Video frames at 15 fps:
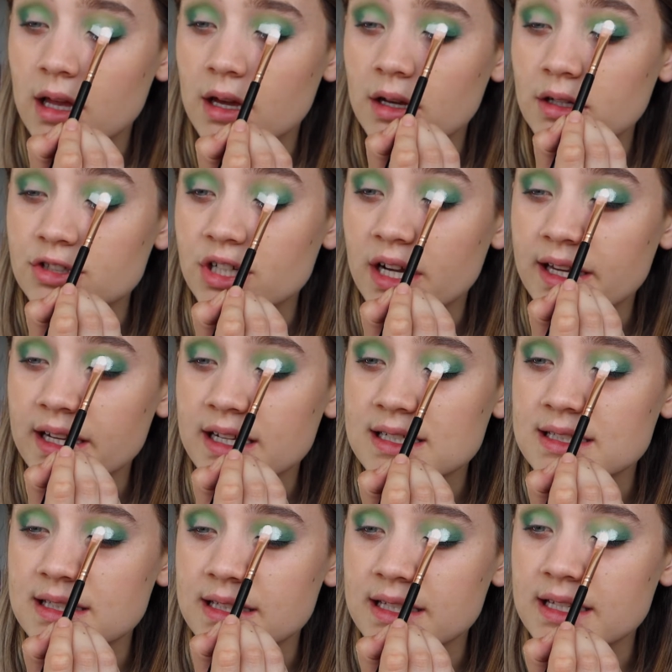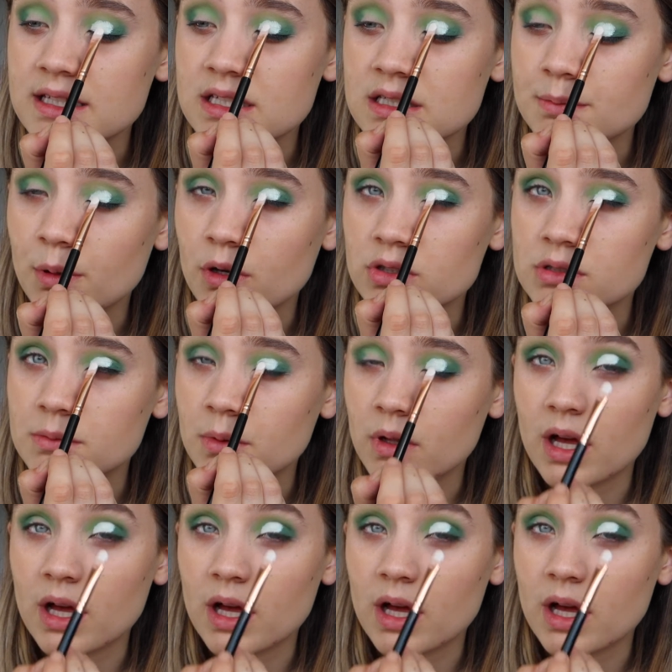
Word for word: I'm going to try to get it as neat as possible.